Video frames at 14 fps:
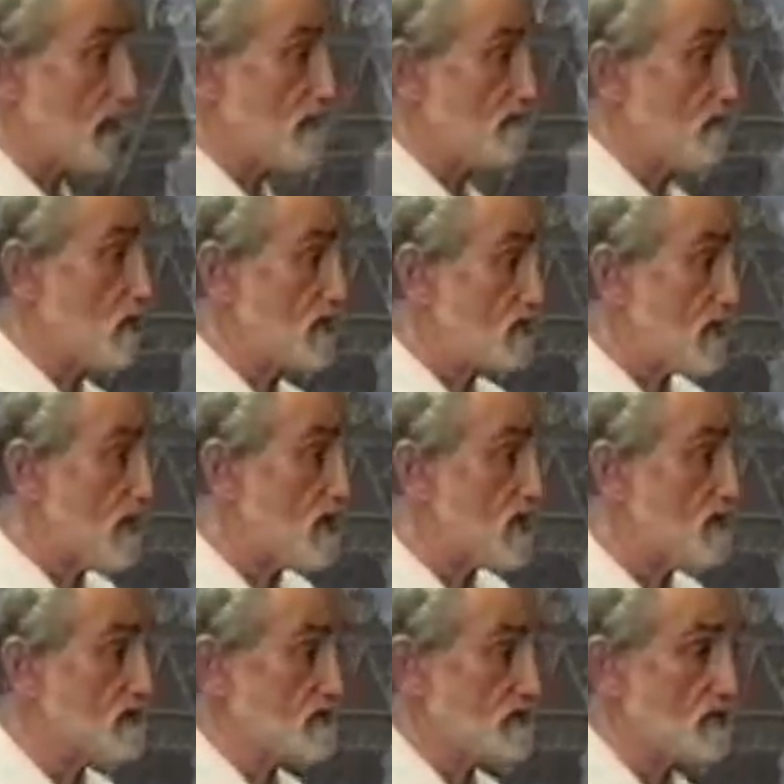of what
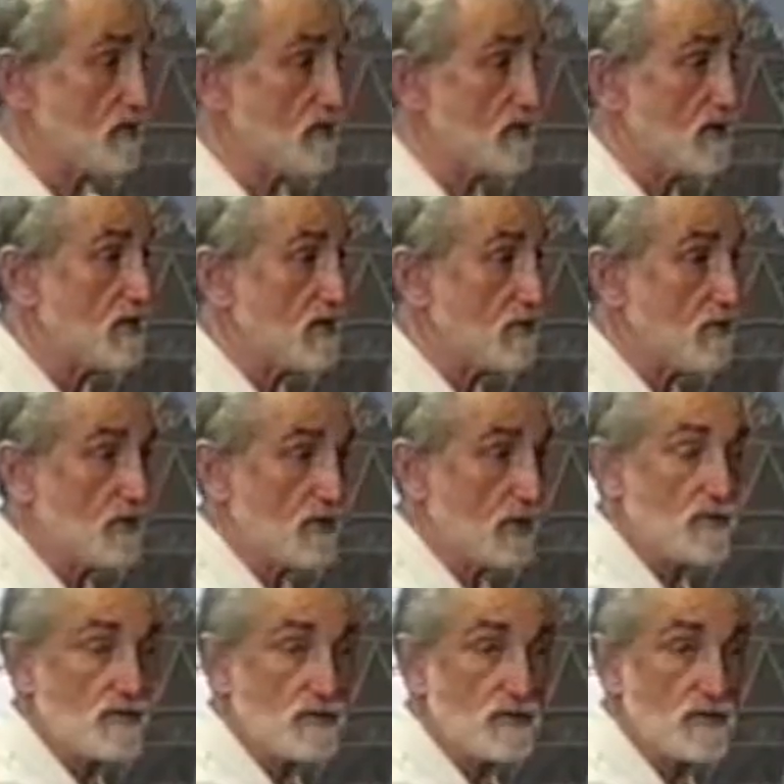John is doing, you know
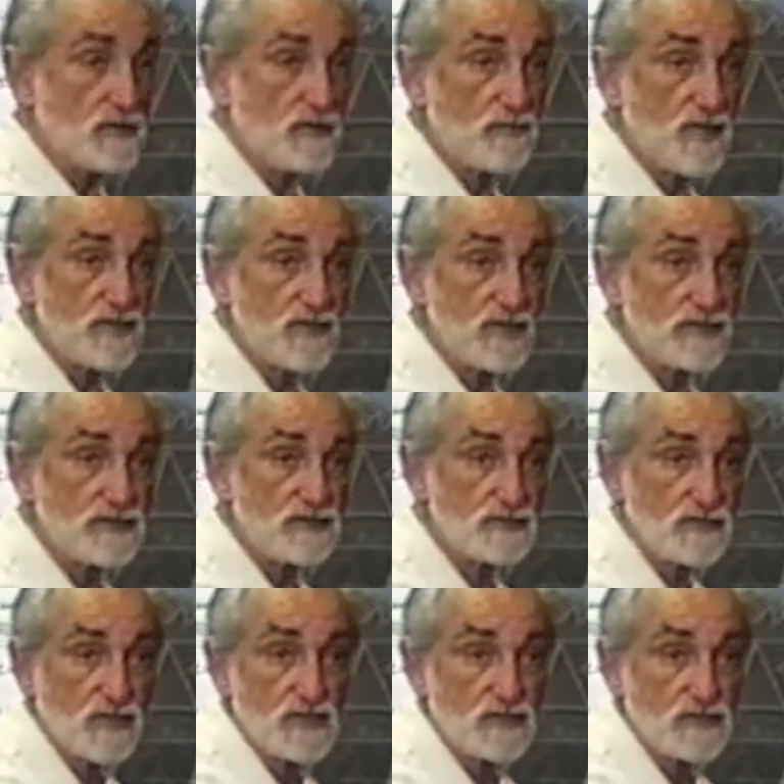what you're going to do with the Revelations?
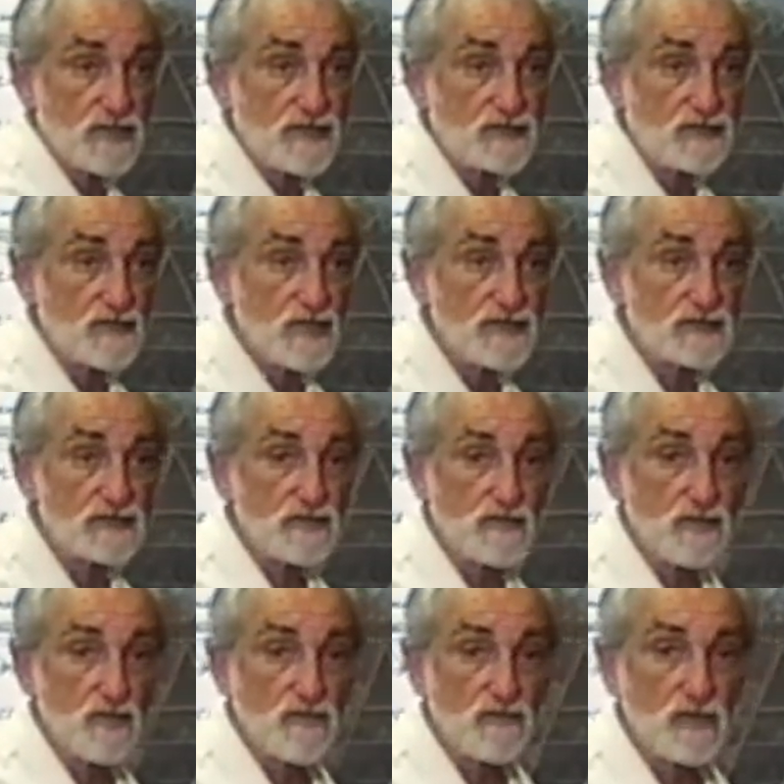You're going to intellectualize it and
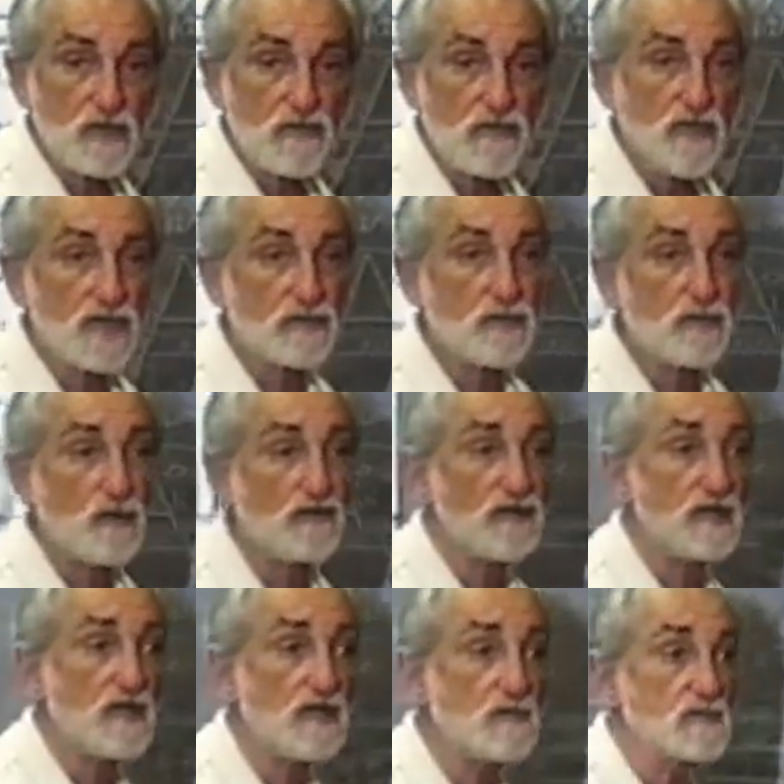remove all of the
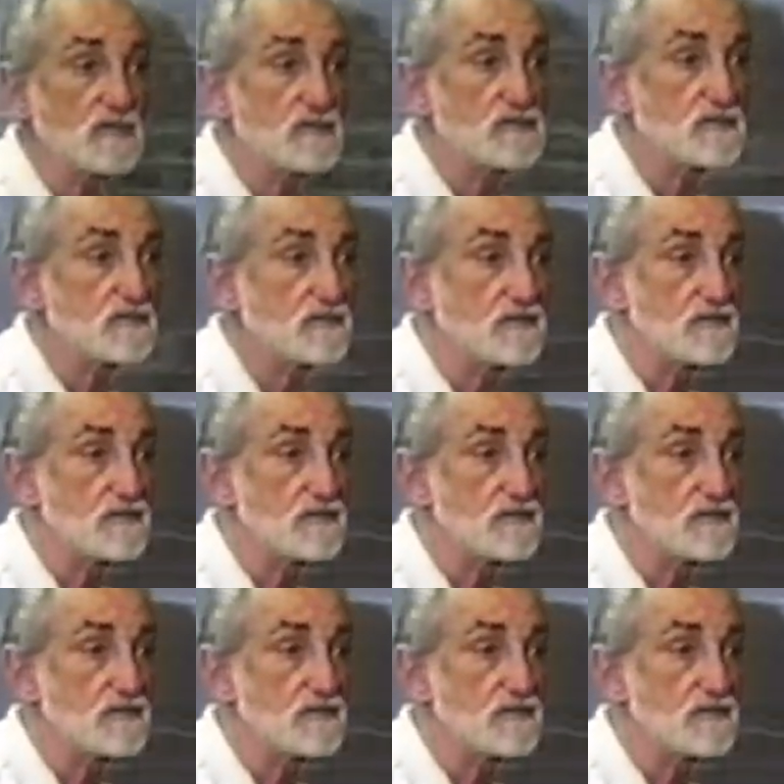anthropomorphic elements.